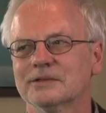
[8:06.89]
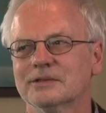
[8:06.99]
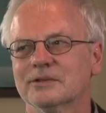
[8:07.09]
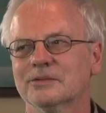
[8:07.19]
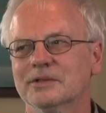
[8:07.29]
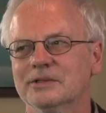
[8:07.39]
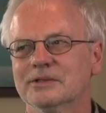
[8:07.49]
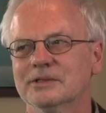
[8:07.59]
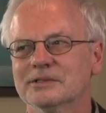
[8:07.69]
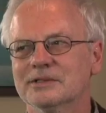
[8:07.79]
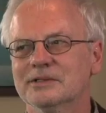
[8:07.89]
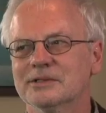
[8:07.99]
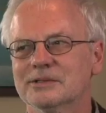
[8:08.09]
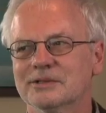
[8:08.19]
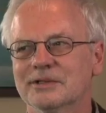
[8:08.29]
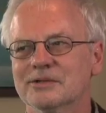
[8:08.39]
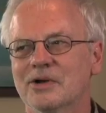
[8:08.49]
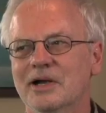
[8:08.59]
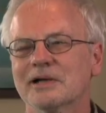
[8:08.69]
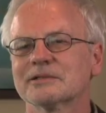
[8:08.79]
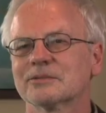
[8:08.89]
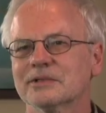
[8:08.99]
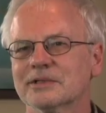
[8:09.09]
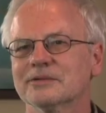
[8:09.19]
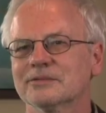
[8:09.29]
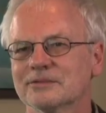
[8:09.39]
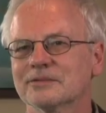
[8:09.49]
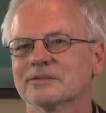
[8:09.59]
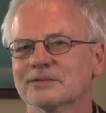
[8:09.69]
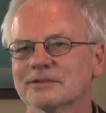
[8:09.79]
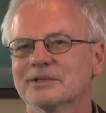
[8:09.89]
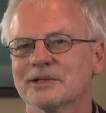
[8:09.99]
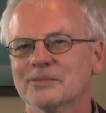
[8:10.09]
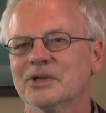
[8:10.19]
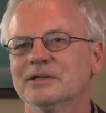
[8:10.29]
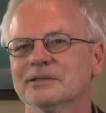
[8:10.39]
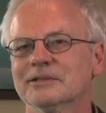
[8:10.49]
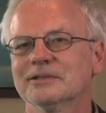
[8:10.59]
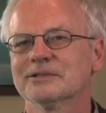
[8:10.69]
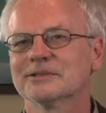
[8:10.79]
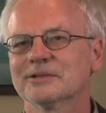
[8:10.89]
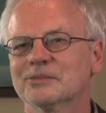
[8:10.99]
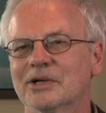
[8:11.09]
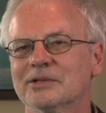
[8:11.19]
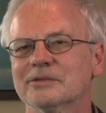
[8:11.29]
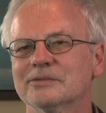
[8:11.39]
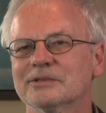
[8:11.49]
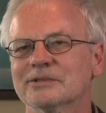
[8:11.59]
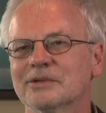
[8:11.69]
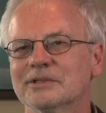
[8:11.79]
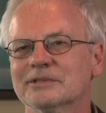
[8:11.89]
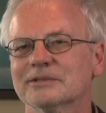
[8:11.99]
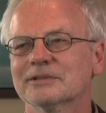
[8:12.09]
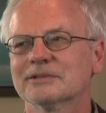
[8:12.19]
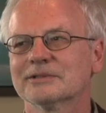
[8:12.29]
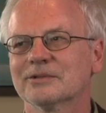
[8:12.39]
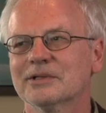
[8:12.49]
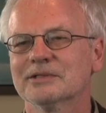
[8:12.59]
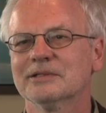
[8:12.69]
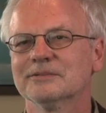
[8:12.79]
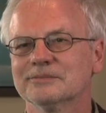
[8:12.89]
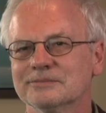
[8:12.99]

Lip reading: You know, you can see in their eyes when they've done a painting that they're proud of. It's quite neat.